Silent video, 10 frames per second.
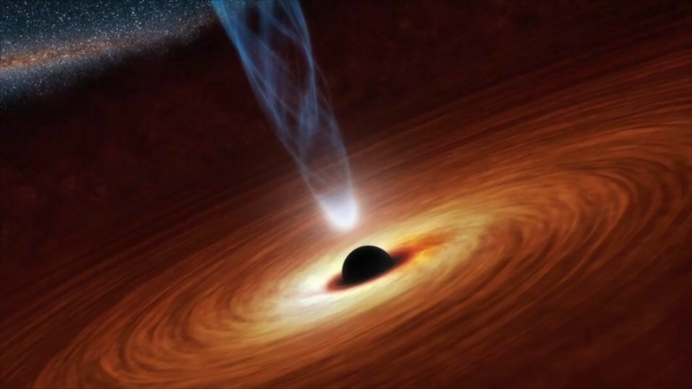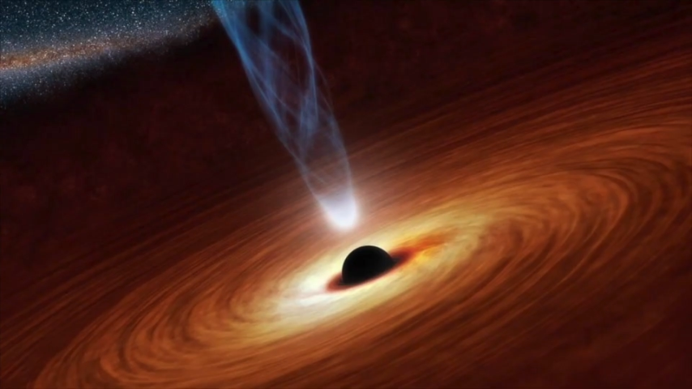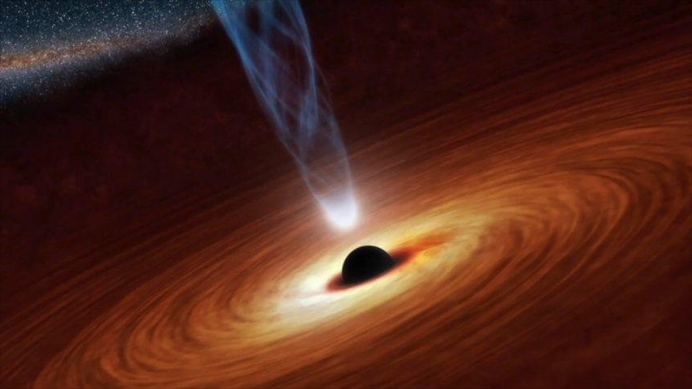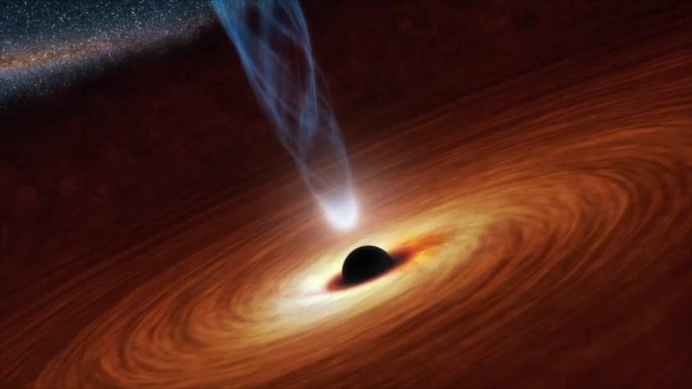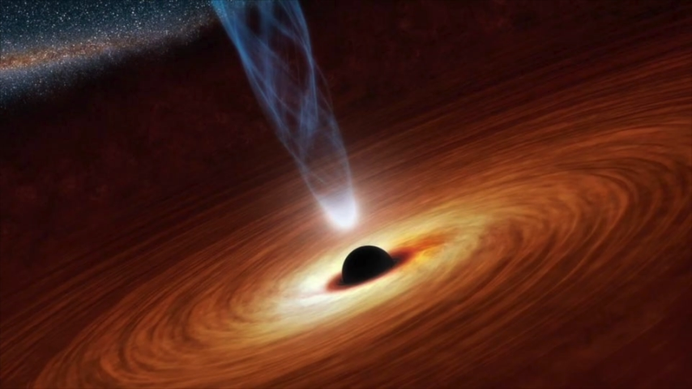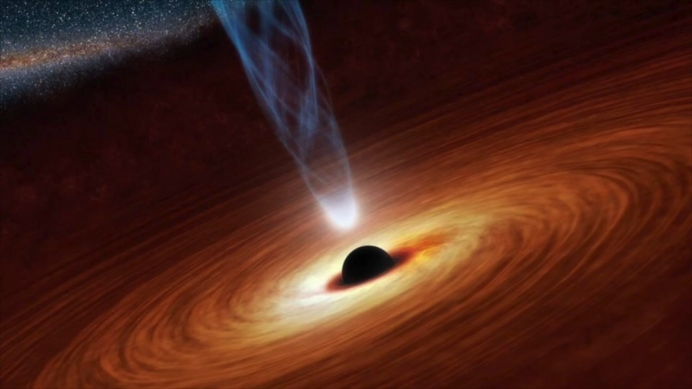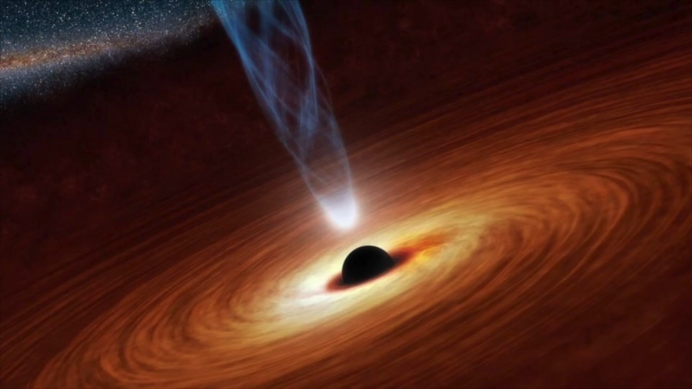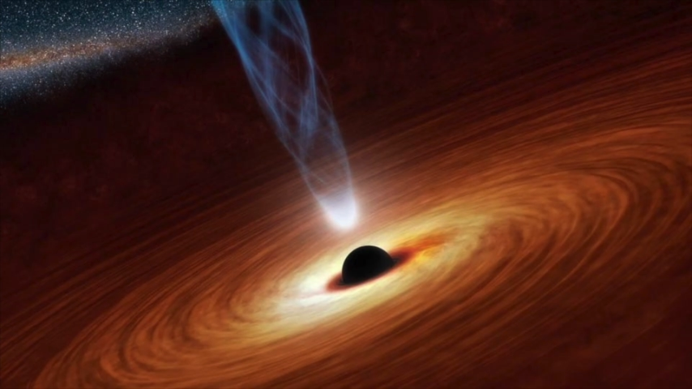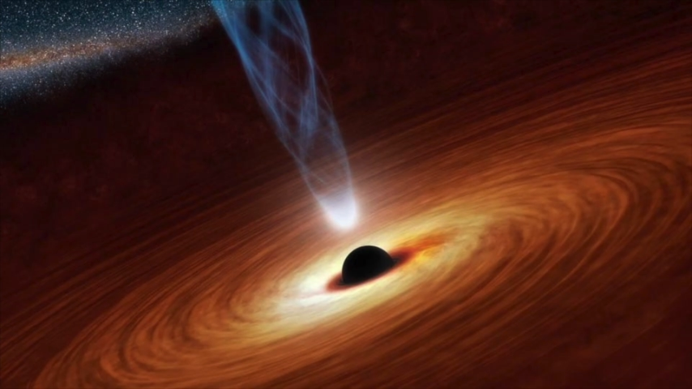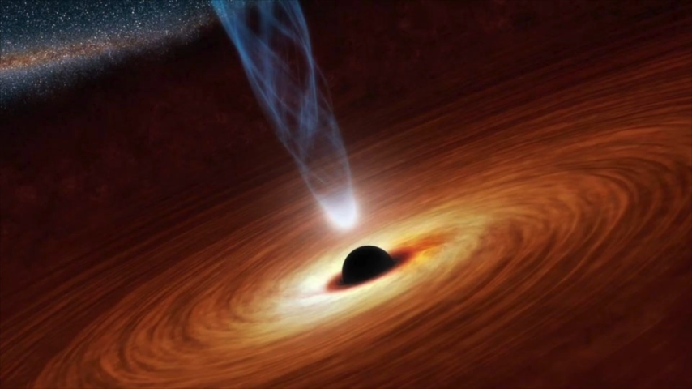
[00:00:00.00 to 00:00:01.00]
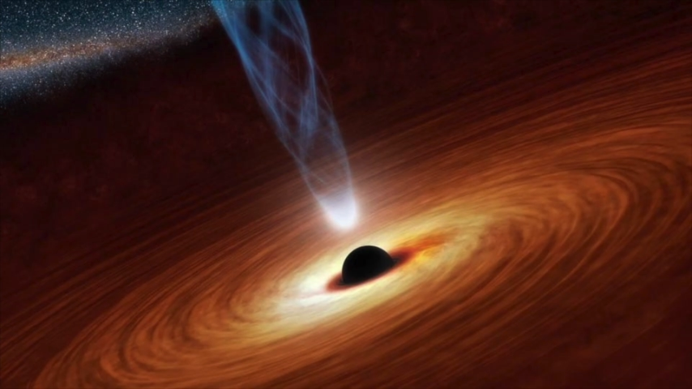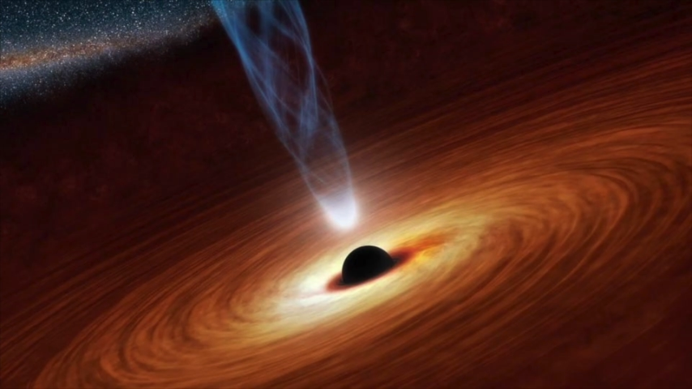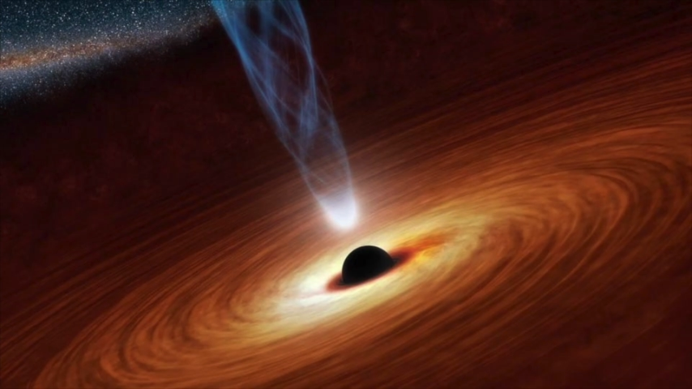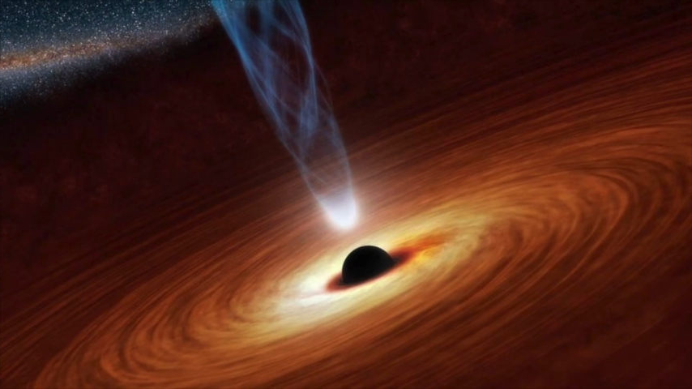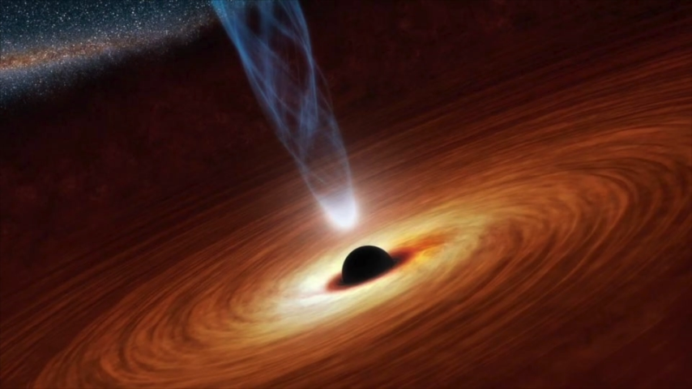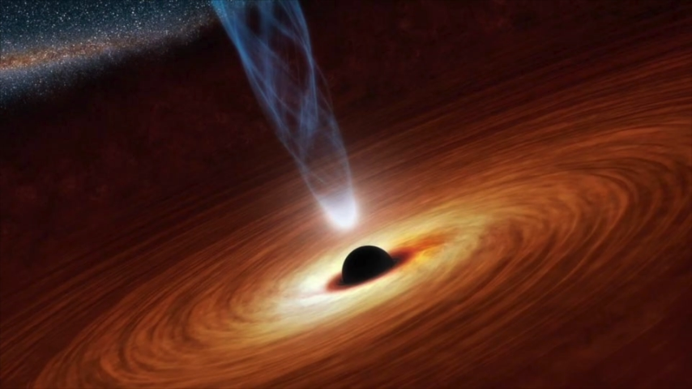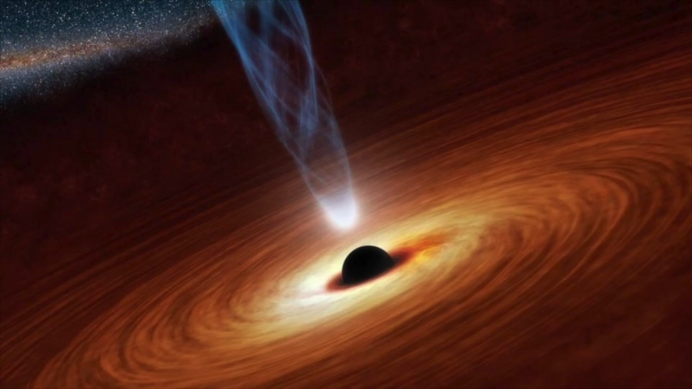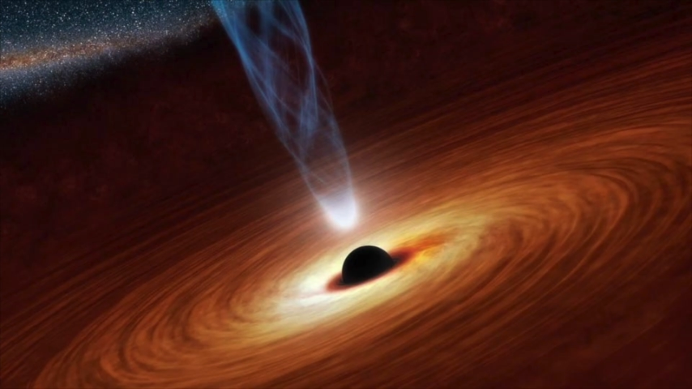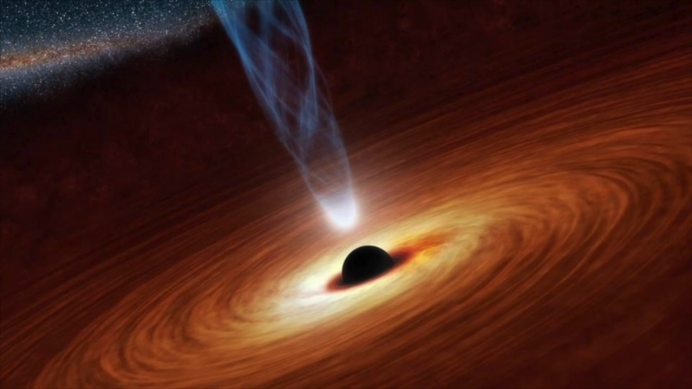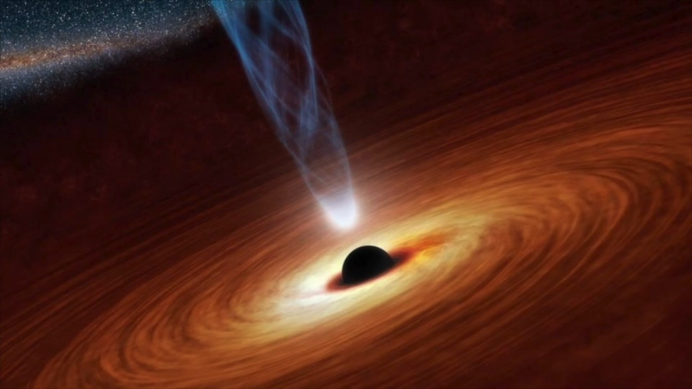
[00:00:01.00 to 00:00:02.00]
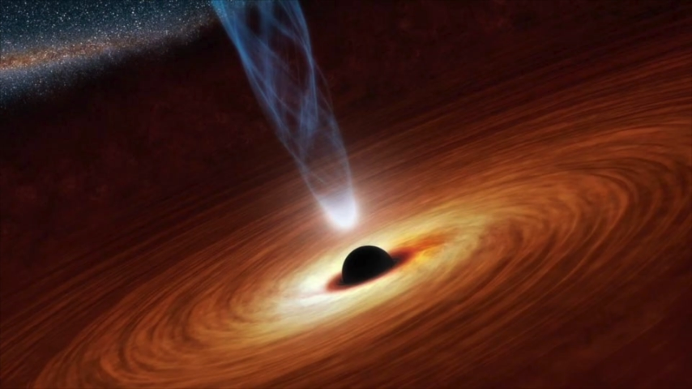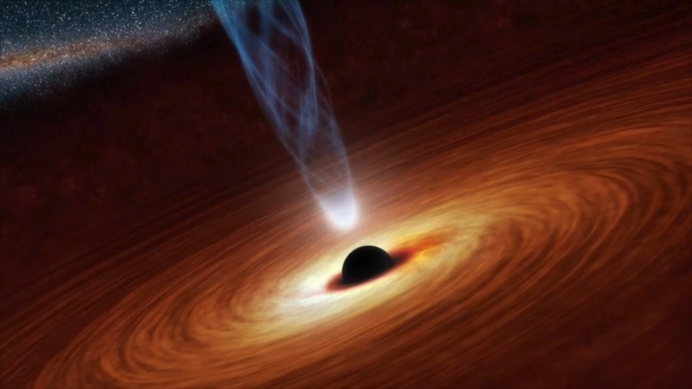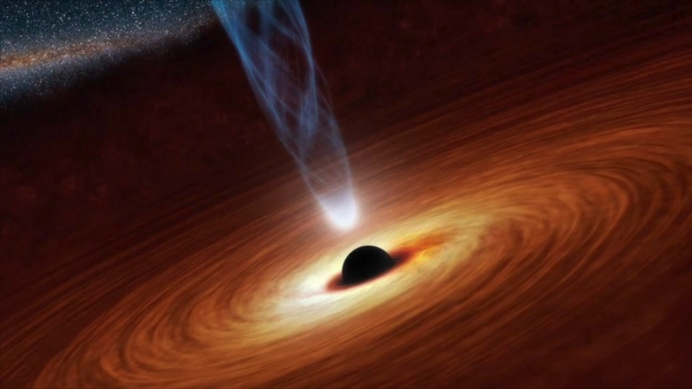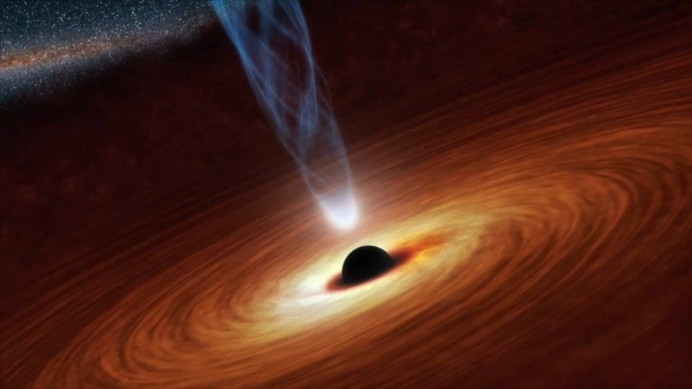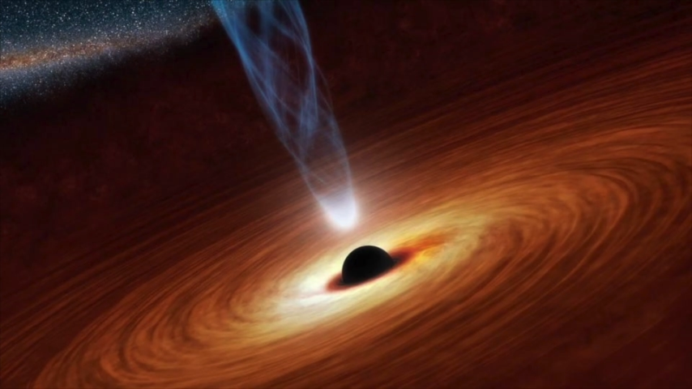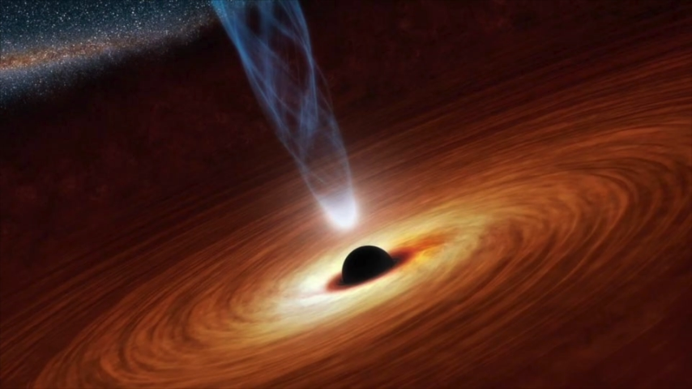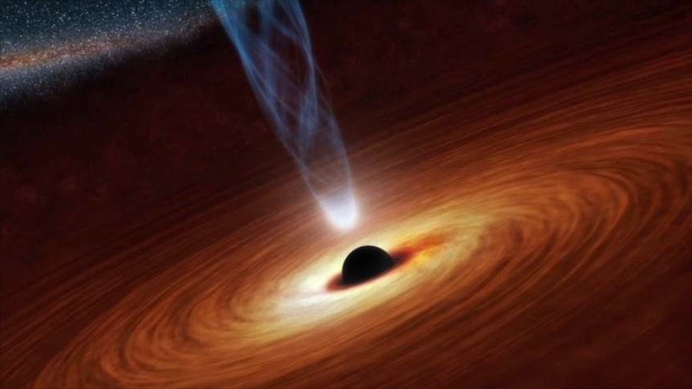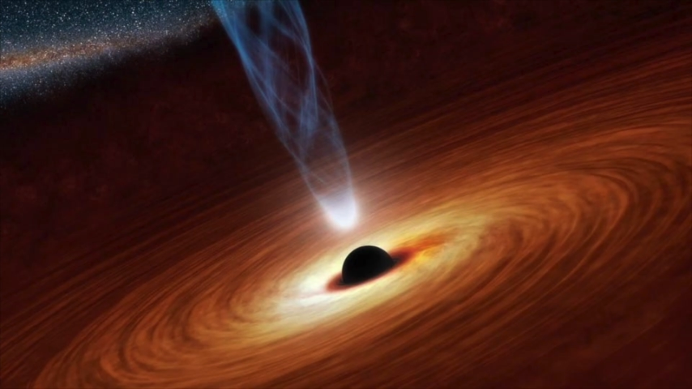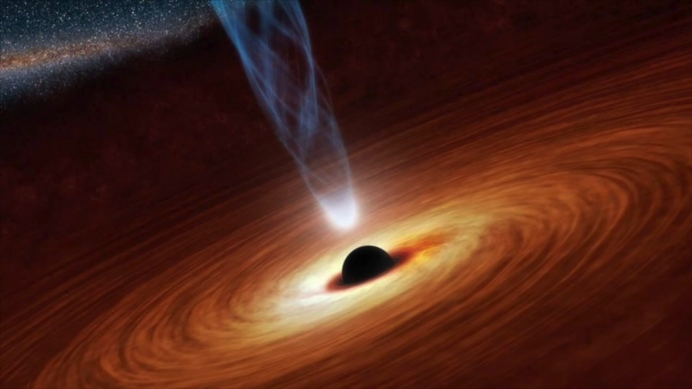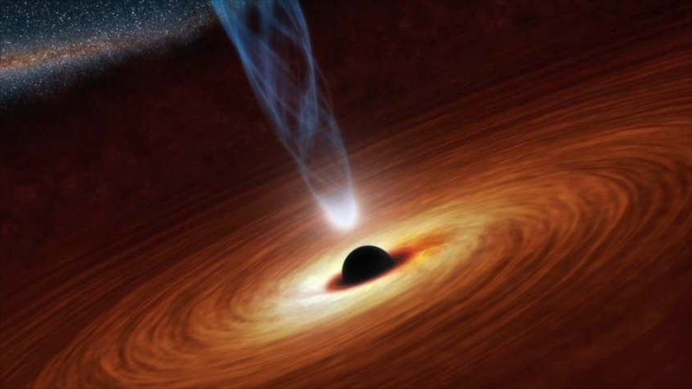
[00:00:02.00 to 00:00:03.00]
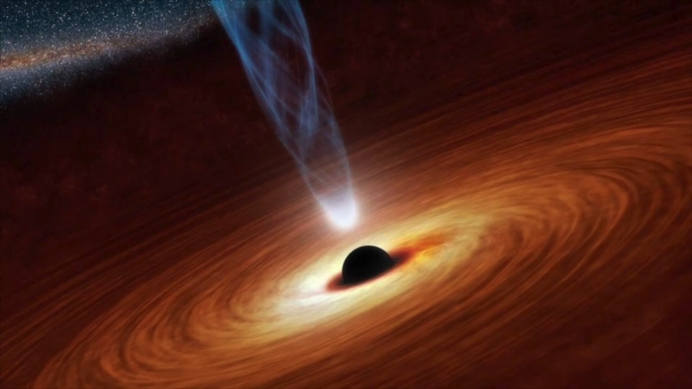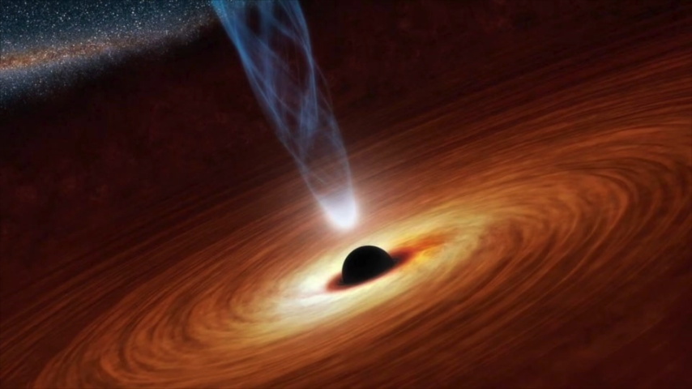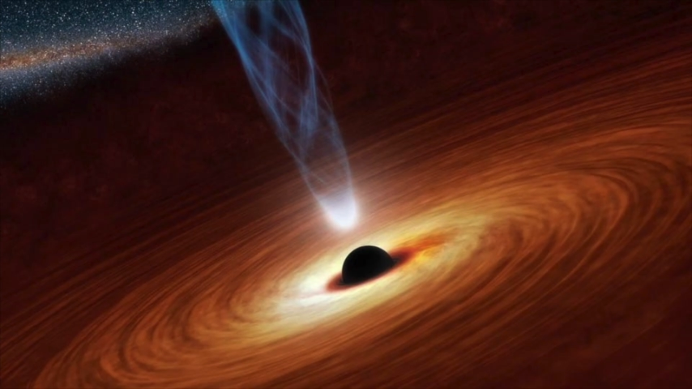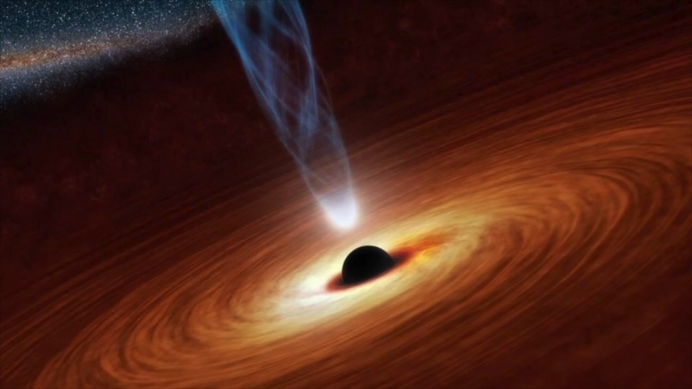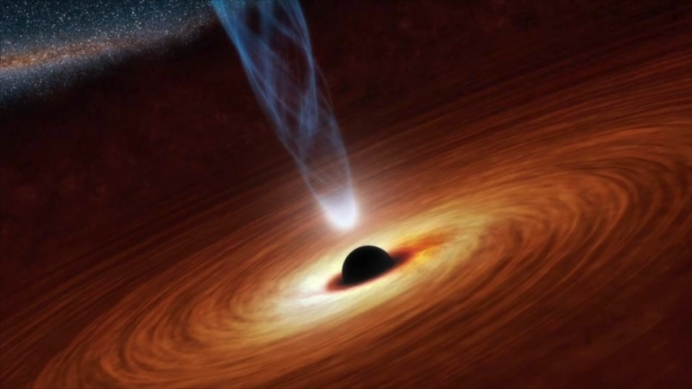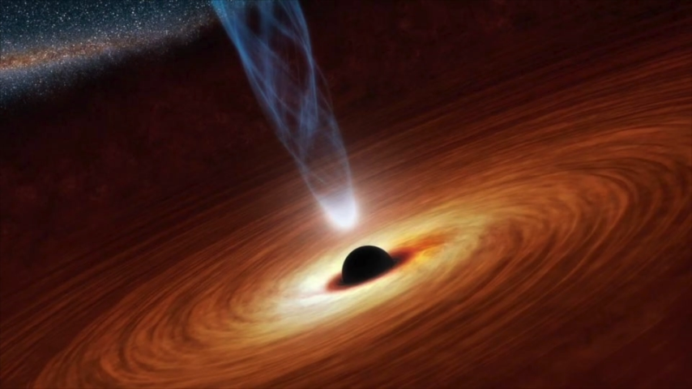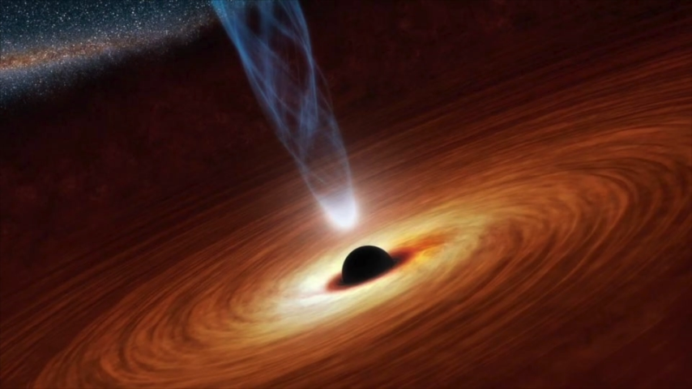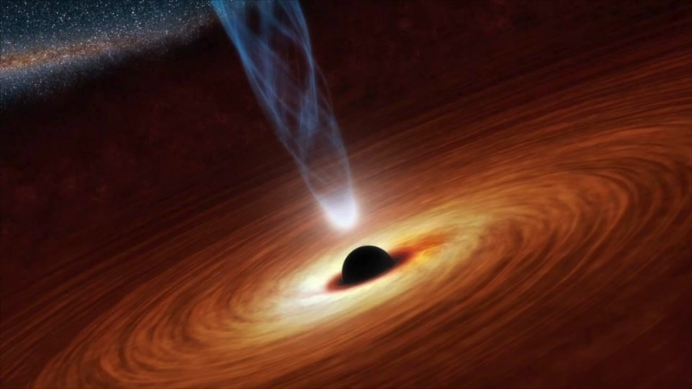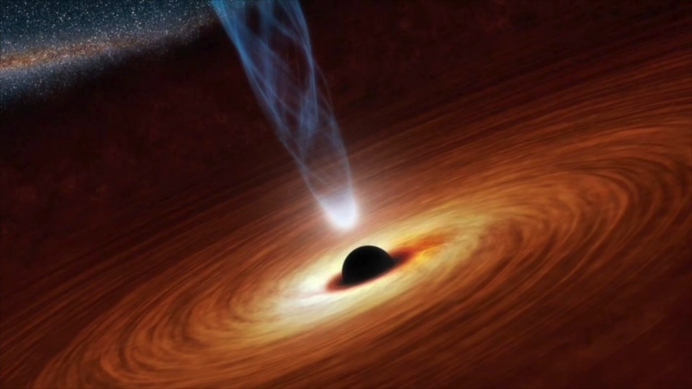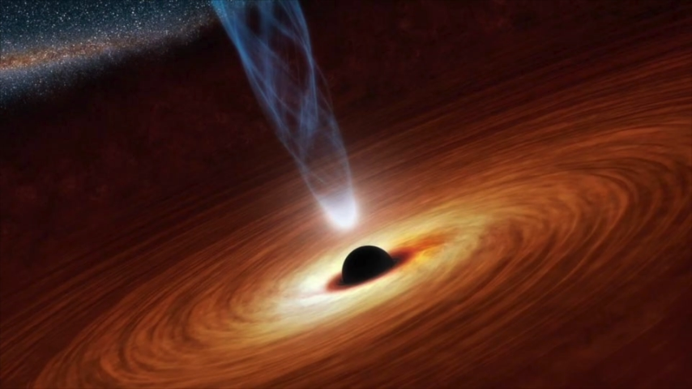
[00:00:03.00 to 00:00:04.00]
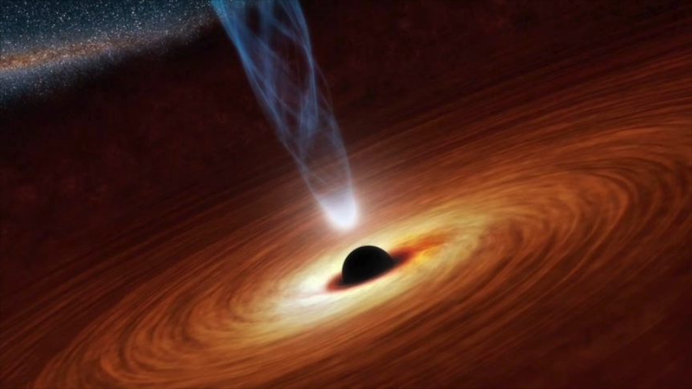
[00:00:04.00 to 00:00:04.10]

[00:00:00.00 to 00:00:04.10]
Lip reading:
No face is visible, so there are no lips to read.